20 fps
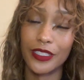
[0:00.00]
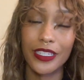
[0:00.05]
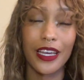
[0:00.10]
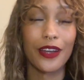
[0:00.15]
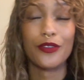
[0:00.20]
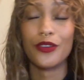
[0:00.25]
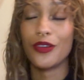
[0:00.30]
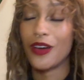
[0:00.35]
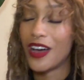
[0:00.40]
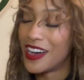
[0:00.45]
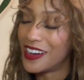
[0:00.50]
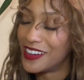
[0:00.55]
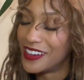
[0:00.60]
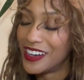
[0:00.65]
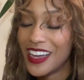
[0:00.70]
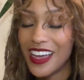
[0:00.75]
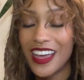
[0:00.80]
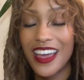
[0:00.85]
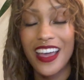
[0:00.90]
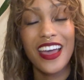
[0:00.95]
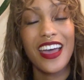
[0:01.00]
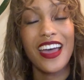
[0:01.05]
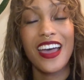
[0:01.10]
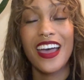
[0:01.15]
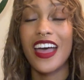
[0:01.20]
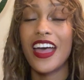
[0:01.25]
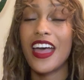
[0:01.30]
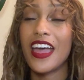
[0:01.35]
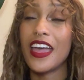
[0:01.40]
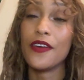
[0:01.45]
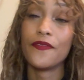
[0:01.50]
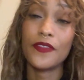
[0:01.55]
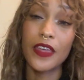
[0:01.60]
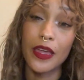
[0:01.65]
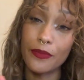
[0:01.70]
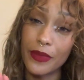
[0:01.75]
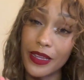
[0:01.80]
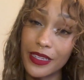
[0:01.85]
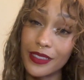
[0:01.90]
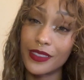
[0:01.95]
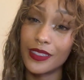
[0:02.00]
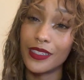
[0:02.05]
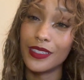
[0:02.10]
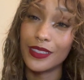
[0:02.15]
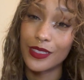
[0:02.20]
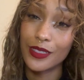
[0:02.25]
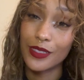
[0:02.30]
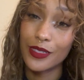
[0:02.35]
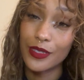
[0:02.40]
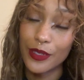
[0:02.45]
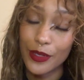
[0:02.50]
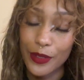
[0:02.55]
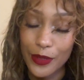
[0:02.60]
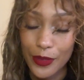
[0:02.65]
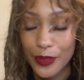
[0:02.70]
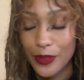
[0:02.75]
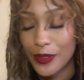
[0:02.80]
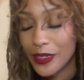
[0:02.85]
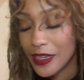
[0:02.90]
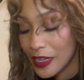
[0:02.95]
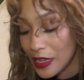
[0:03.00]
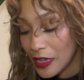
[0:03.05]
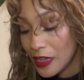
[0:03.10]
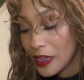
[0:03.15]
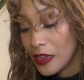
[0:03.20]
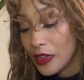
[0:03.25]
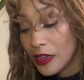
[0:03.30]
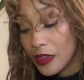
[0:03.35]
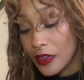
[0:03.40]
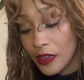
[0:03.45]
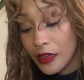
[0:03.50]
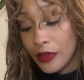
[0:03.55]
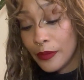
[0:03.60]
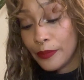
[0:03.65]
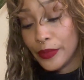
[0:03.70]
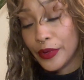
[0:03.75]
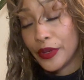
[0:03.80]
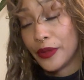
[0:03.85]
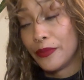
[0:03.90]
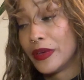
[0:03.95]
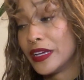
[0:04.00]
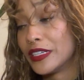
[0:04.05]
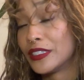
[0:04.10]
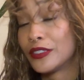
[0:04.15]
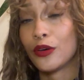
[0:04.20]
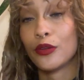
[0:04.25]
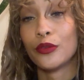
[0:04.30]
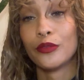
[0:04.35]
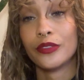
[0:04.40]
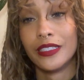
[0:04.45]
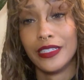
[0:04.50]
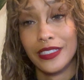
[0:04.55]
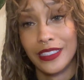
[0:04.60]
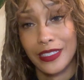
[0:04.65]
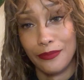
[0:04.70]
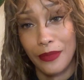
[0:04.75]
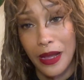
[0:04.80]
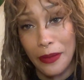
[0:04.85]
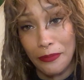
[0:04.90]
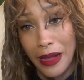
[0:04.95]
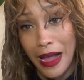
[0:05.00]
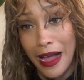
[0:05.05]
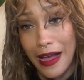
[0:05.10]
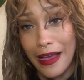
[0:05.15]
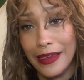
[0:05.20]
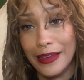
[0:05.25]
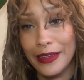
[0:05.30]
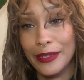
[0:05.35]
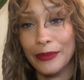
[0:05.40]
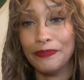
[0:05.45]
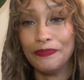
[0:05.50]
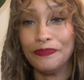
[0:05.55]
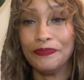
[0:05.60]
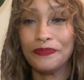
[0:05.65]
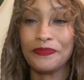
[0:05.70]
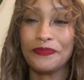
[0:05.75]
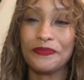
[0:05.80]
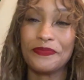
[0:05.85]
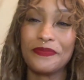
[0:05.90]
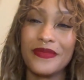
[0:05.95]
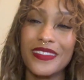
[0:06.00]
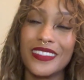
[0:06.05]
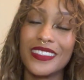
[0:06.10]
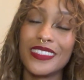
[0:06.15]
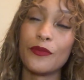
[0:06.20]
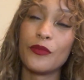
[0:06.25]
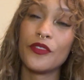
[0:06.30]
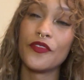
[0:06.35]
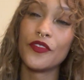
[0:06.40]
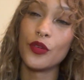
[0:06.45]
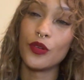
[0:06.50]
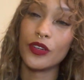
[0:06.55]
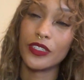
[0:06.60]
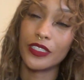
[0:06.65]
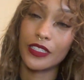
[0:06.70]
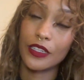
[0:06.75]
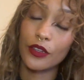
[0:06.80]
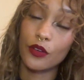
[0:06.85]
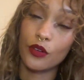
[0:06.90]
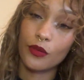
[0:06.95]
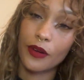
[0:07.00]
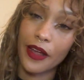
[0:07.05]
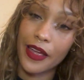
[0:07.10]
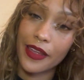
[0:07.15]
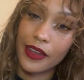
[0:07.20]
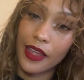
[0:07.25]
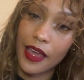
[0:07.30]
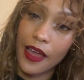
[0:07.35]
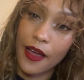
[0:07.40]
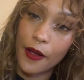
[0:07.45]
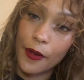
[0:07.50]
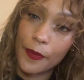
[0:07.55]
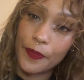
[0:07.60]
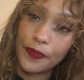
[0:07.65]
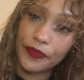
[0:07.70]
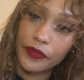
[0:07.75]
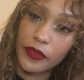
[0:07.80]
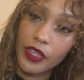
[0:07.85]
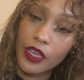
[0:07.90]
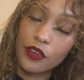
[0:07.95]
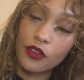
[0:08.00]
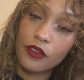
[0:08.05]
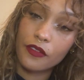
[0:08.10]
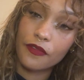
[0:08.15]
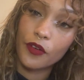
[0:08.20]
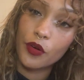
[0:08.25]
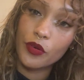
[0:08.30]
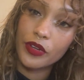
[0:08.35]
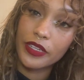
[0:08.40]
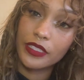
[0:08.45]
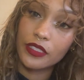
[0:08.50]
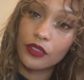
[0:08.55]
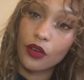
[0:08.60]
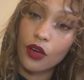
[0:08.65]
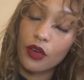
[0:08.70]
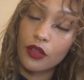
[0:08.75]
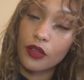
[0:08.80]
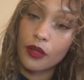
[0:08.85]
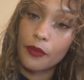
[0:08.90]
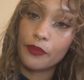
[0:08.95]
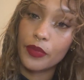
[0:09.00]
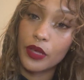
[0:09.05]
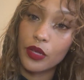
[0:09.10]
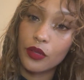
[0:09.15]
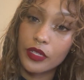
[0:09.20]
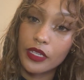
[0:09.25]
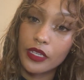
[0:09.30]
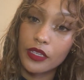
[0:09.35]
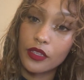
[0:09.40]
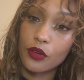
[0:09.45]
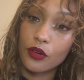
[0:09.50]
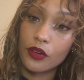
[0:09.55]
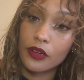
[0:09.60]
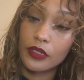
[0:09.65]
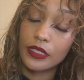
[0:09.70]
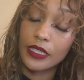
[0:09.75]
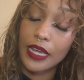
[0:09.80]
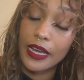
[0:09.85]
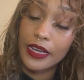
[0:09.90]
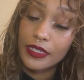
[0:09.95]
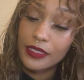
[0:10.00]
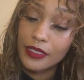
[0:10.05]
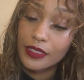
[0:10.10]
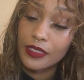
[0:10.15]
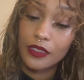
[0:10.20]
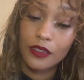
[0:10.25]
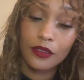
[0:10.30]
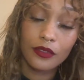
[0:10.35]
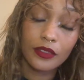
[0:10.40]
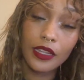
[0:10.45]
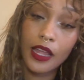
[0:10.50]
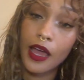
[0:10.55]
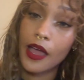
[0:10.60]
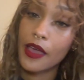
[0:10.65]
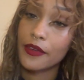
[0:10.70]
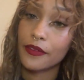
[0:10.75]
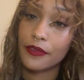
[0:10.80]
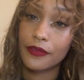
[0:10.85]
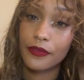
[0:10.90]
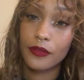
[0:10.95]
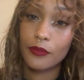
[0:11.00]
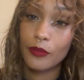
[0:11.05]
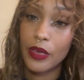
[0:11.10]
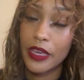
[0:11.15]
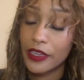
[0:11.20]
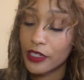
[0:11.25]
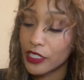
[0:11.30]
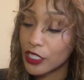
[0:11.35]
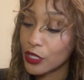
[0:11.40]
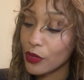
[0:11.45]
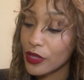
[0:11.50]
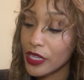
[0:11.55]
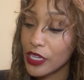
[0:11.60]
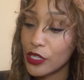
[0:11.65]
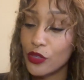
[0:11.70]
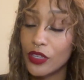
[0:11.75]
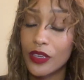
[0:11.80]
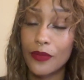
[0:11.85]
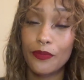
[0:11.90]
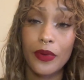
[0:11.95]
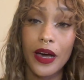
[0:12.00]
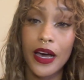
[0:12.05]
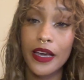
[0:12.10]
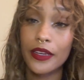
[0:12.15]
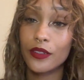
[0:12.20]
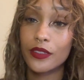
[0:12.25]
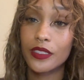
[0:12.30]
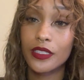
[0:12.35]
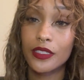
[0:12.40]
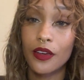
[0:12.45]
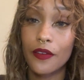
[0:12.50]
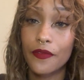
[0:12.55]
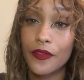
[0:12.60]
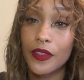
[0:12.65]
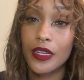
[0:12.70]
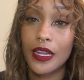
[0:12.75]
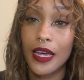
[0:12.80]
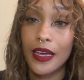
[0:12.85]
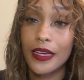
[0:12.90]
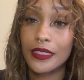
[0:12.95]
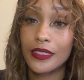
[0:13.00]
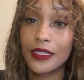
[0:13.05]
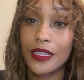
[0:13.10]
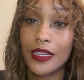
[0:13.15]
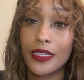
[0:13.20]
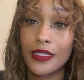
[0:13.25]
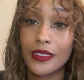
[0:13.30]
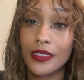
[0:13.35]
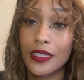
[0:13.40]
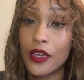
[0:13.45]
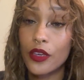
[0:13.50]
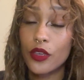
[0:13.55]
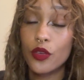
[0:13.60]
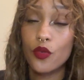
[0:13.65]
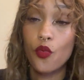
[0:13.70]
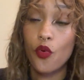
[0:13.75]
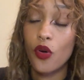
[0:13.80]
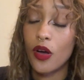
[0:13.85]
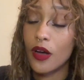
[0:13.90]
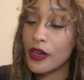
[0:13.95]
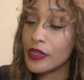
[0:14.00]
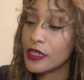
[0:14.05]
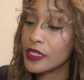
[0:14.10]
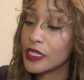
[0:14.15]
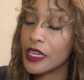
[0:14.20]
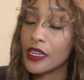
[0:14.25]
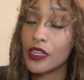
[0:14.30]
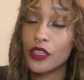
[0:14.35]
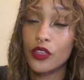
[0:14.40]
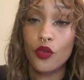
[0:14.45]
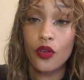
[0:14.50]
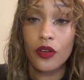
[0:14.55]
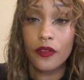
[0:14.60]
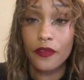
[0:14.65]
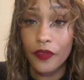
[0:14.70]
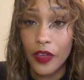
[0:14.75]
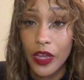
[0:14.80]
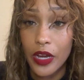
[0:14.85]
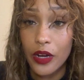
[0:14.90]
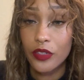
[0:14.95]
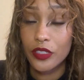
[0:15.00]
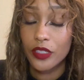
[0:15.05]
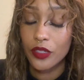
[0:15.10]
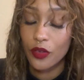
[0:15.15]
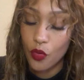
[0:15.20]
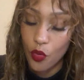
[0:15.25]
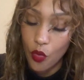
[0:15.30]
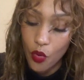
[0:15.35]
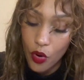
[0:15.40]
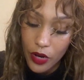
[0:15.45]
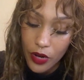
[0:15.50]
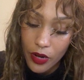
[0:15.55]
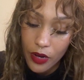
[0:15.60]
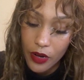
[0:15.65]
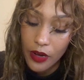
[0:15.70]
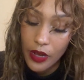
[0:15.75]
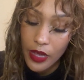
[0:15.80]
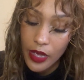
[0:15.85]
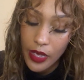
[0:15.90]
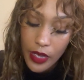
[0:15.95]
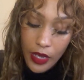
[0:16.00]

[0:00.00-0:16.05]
I don't know if that makes sense to you, but it makes total sense in my mind. Some of you are single right now, and you're focused on building your legacy, your life, making sure that you can buy yourself the nice things that you want, getting your affairs in order.